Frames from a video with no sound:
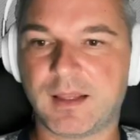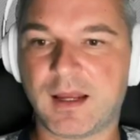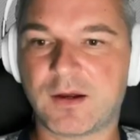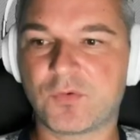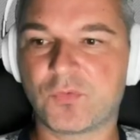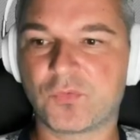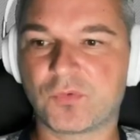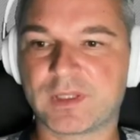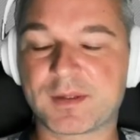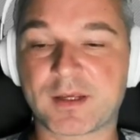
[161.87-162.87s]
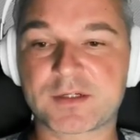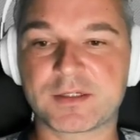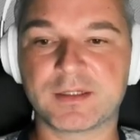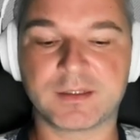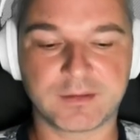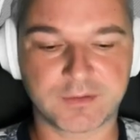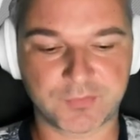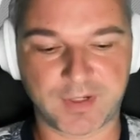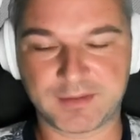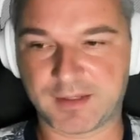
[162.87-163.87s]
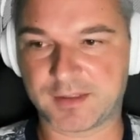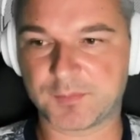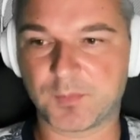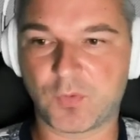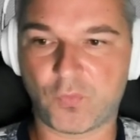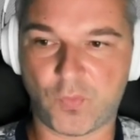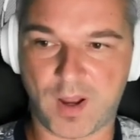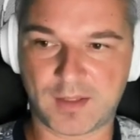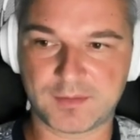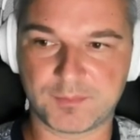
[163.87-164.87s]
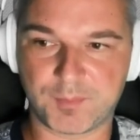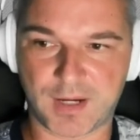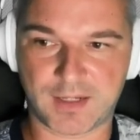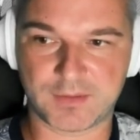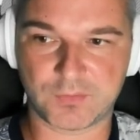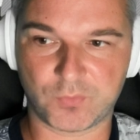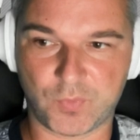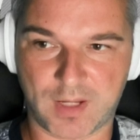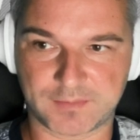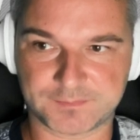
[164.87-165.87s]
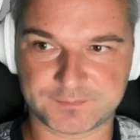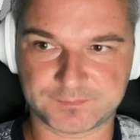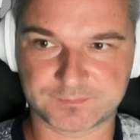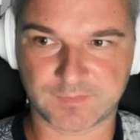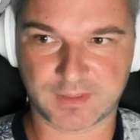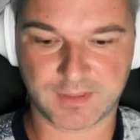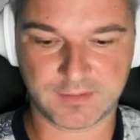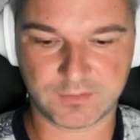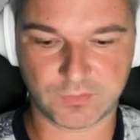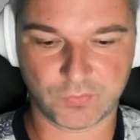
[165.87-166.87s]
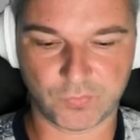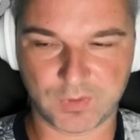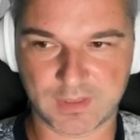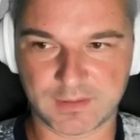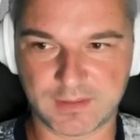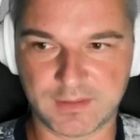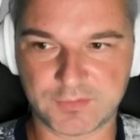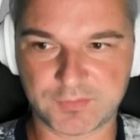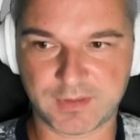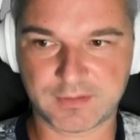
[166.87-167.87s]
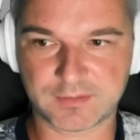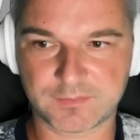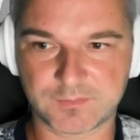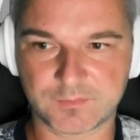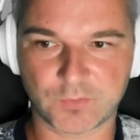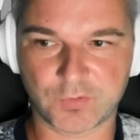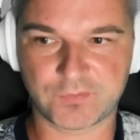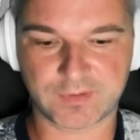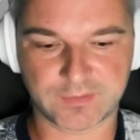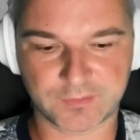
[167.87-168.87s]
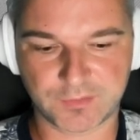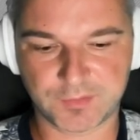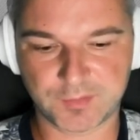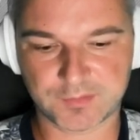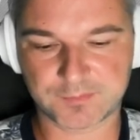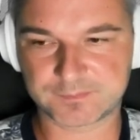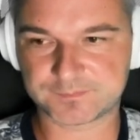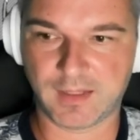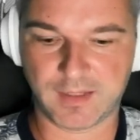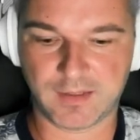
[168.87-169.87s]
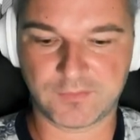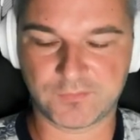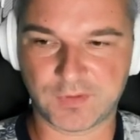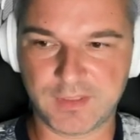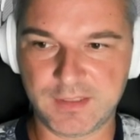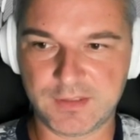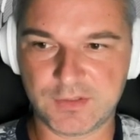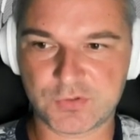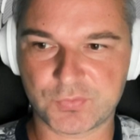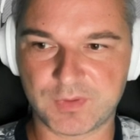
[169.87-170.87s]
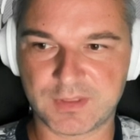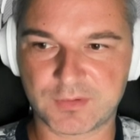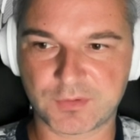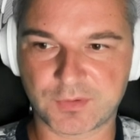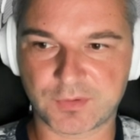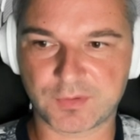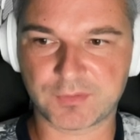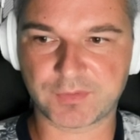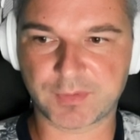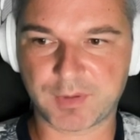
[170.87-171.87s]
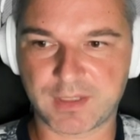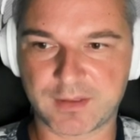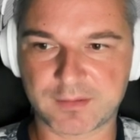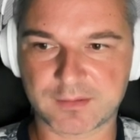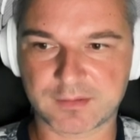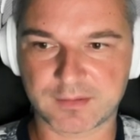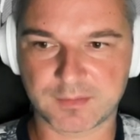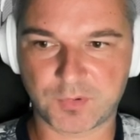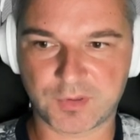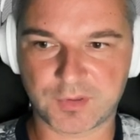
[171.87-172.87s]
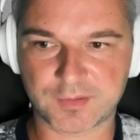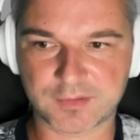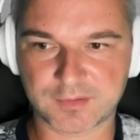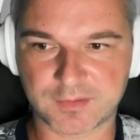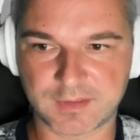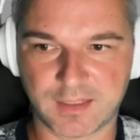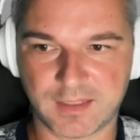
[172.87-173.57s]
Now let's actually create an item one by one. Again, we can iterate over to-dos and for each, we need to call request, post,